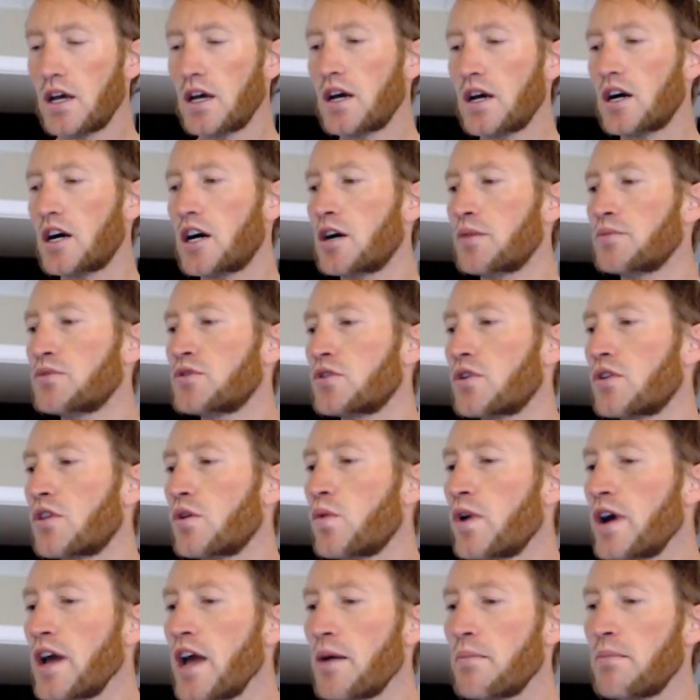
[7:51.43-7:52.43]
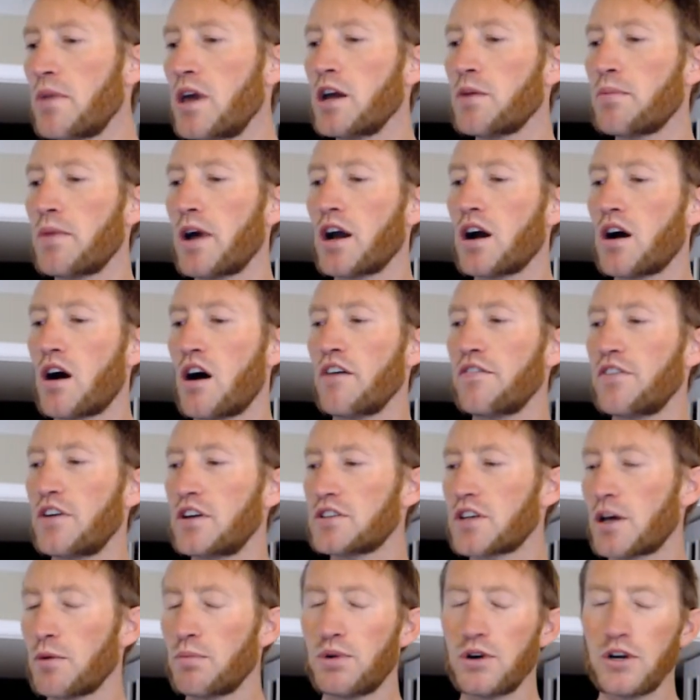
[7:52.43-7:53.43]
Um, so the way I make my coffee is
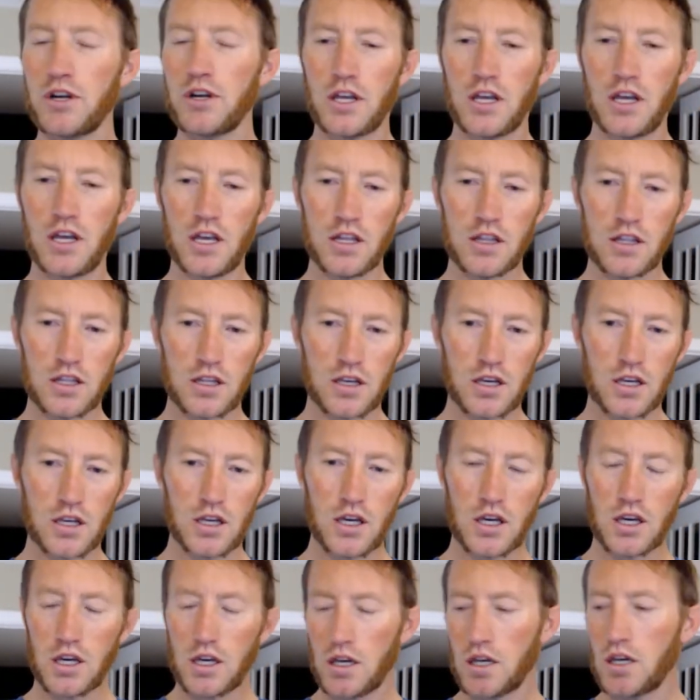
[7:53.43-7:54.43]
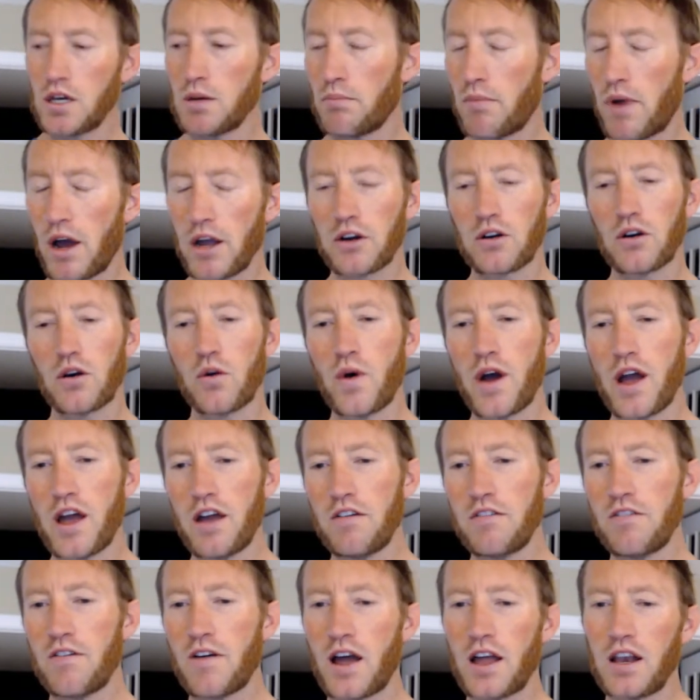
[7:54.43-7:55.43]
I put it in the
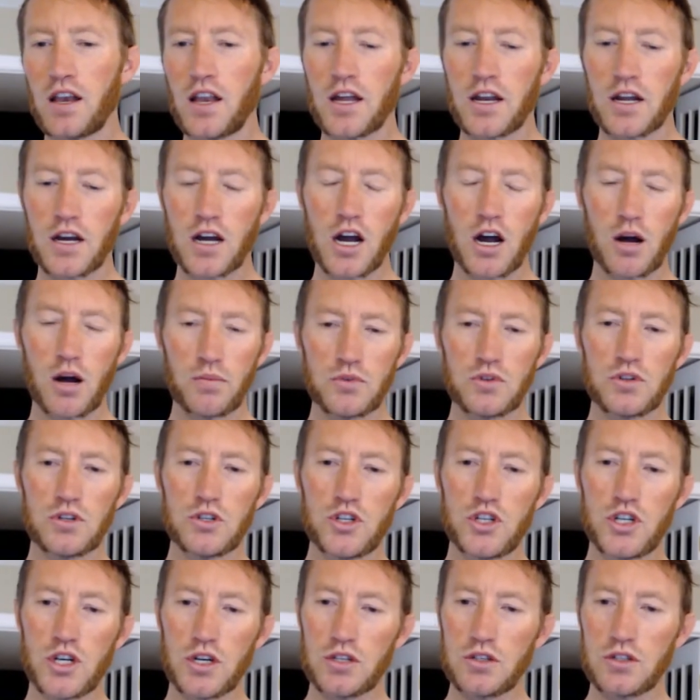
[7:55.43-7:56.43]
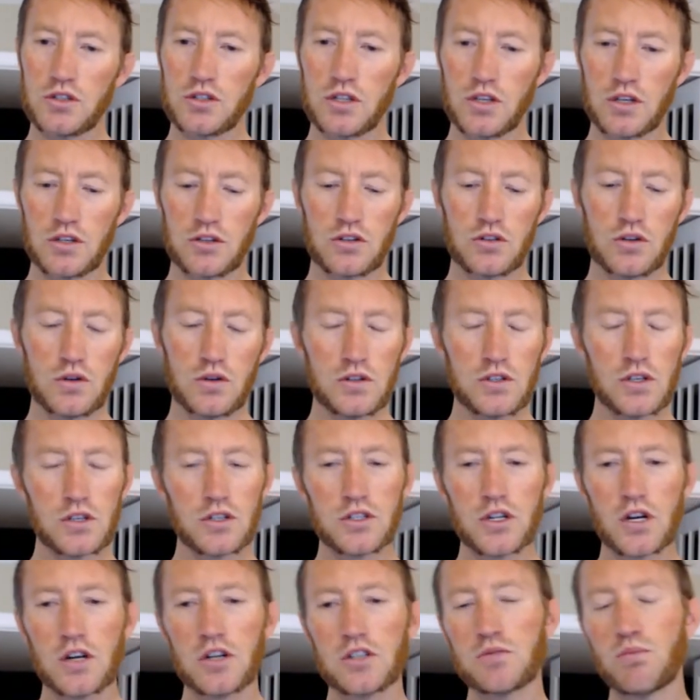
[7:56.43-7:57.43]
microwave. I let it come just as soon as it
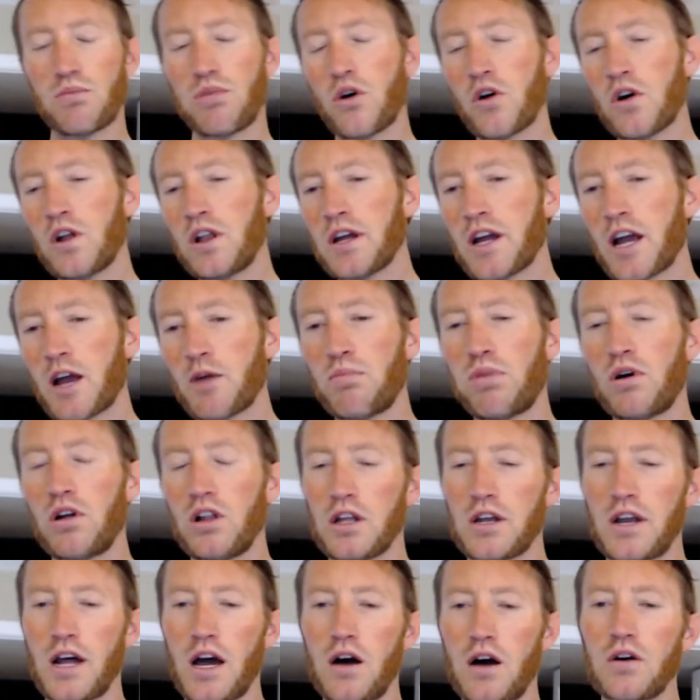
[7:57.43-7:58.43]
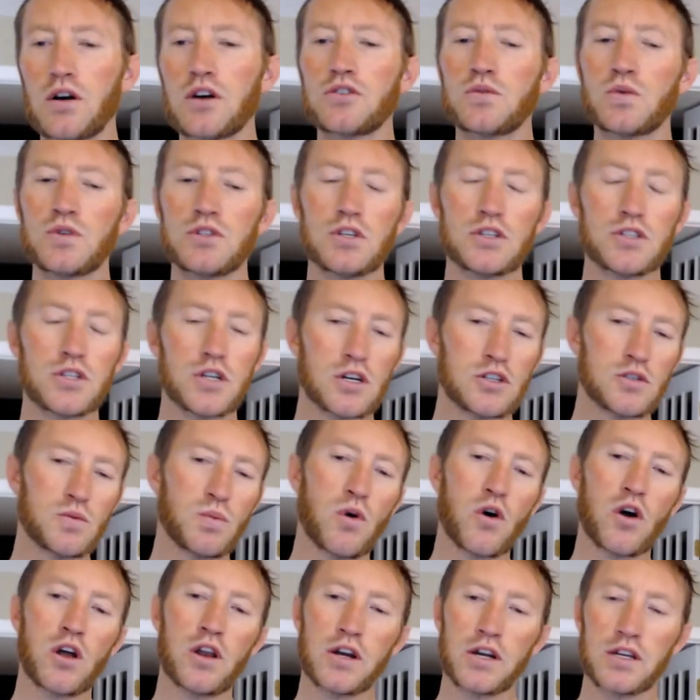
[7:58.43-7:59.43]
starts boiling, I pull it out. Because once it starts
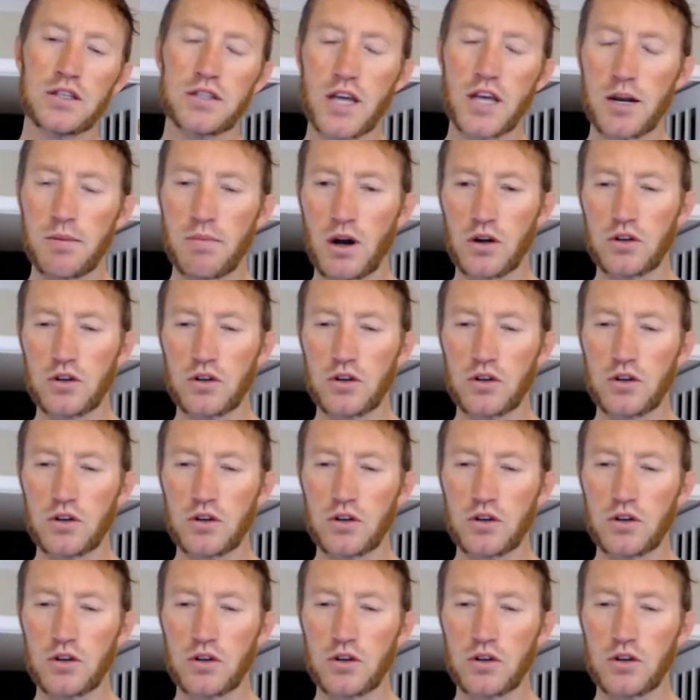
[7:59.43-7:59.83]
boiling, it's at about